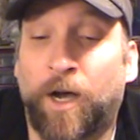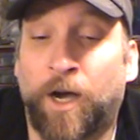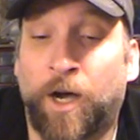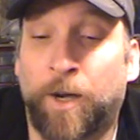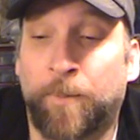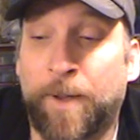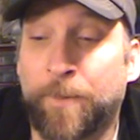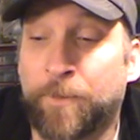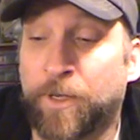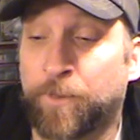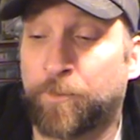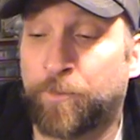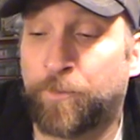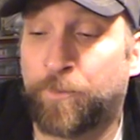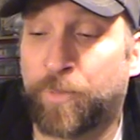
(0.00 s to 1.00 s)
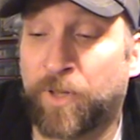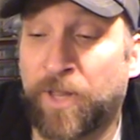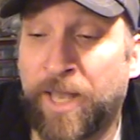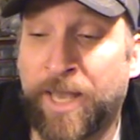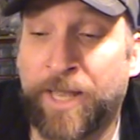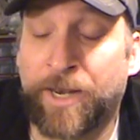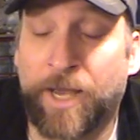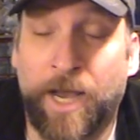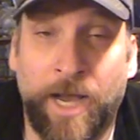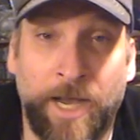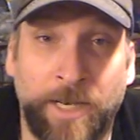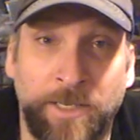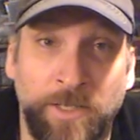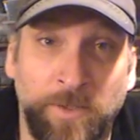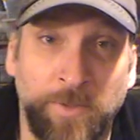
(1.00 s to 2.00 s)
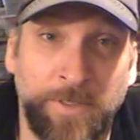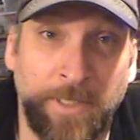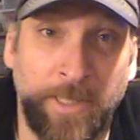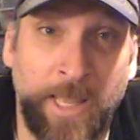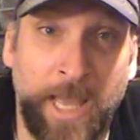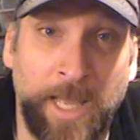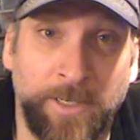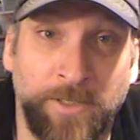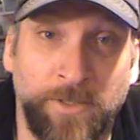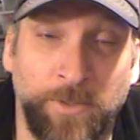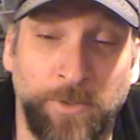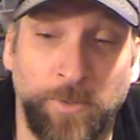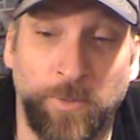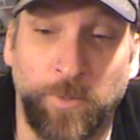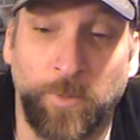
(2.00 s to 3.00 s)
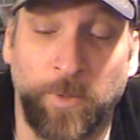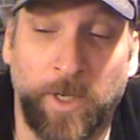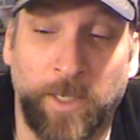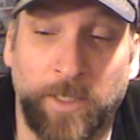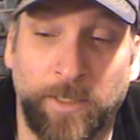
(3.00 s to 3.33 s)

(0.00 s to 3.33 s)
I'm going to plan on using that to